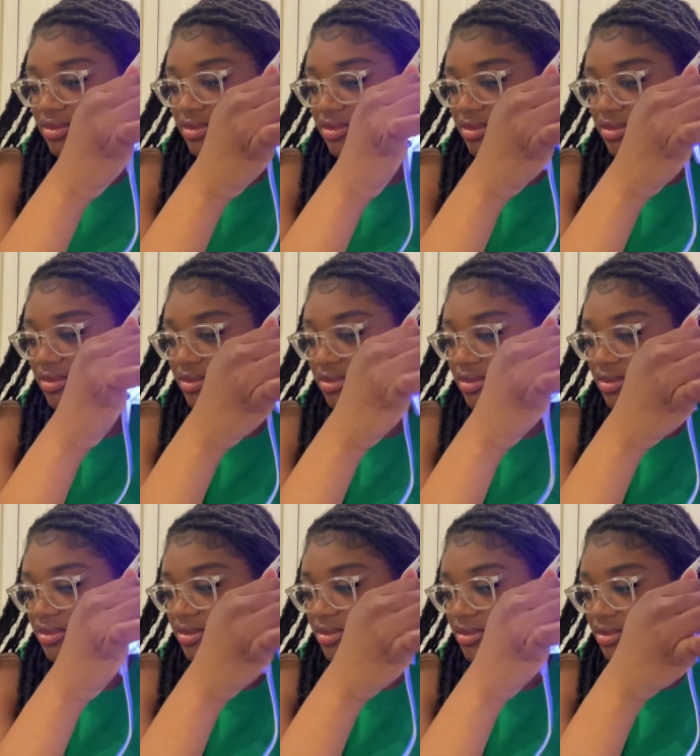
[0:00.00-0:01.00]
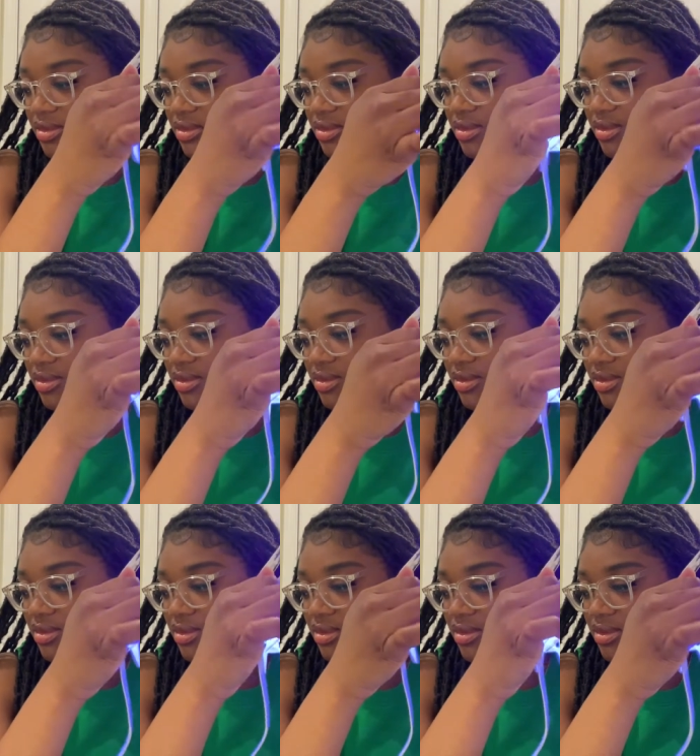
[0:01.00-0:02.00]
Oh, most of his Finsta followers are
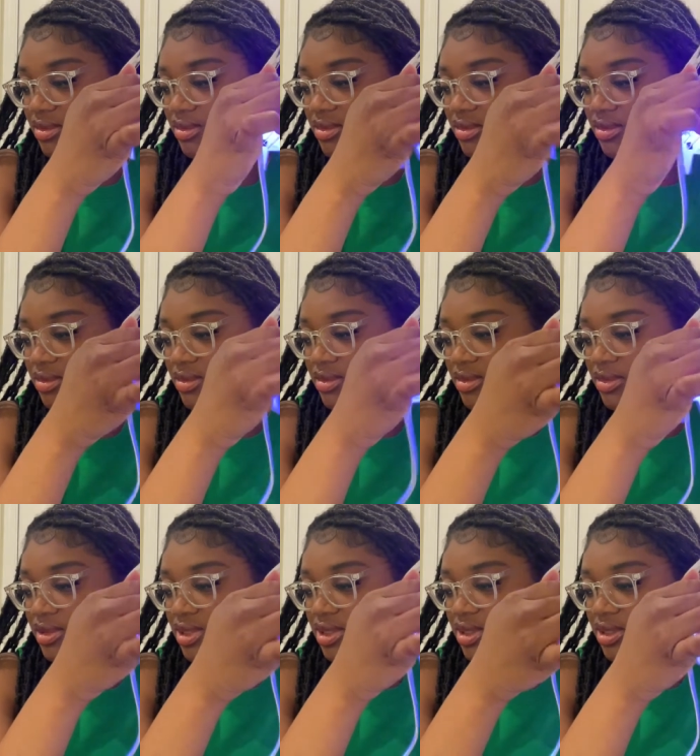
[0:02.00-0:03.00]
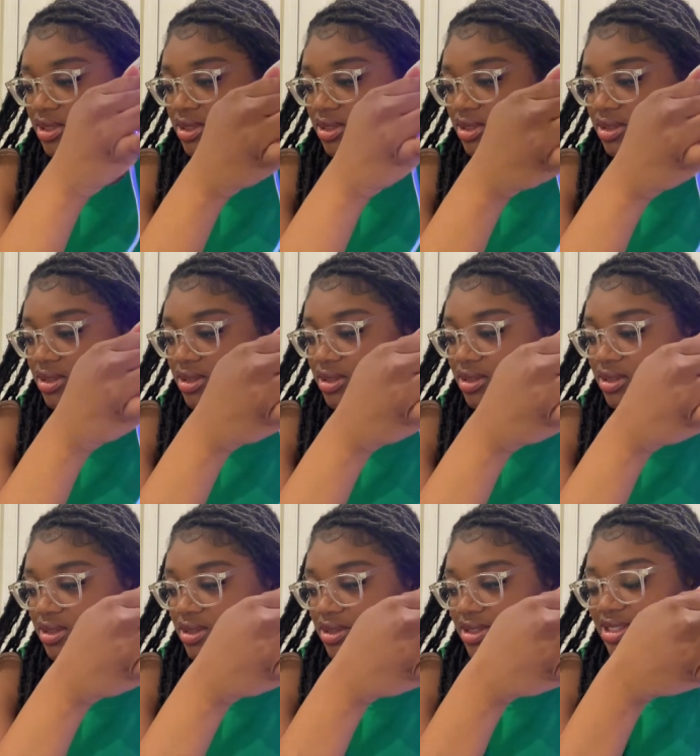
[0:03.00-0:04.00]
girls. Nah.
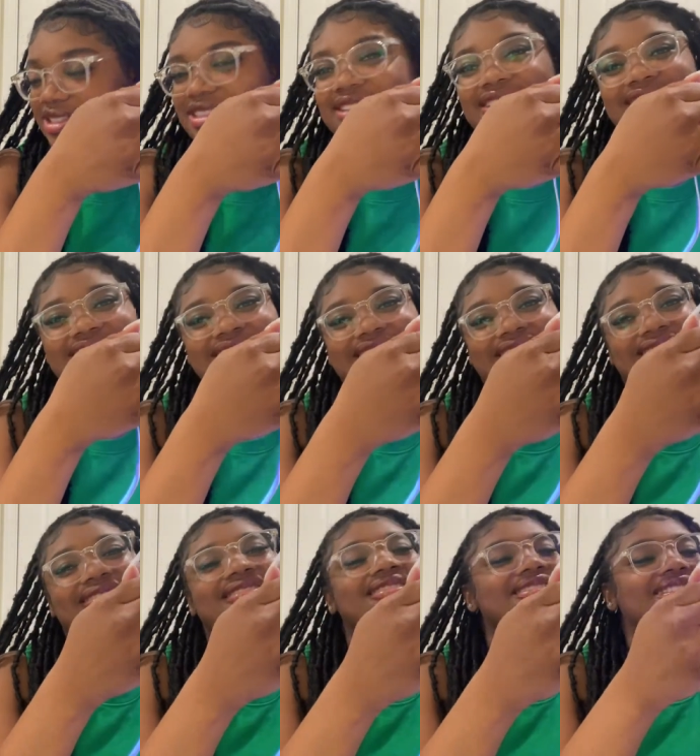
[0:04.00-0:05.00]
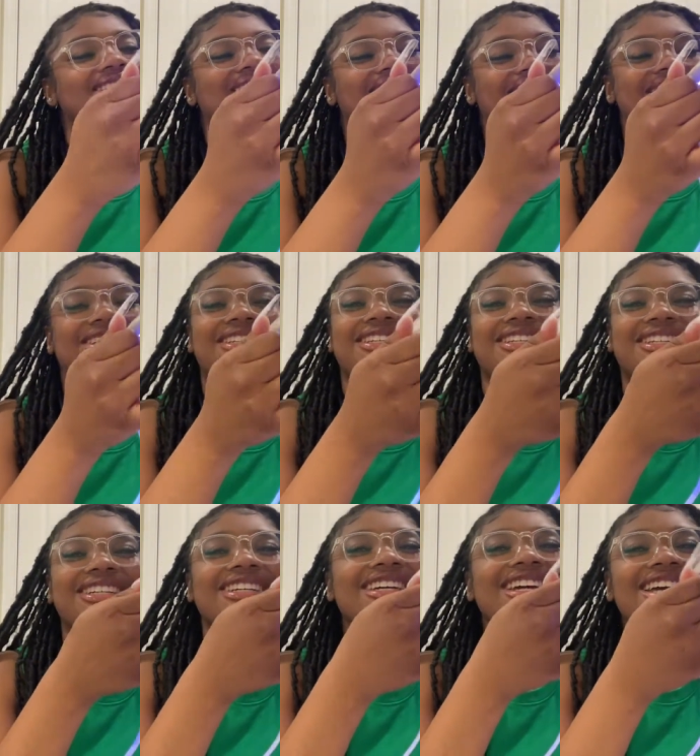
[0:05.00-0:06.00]
Mm. mm.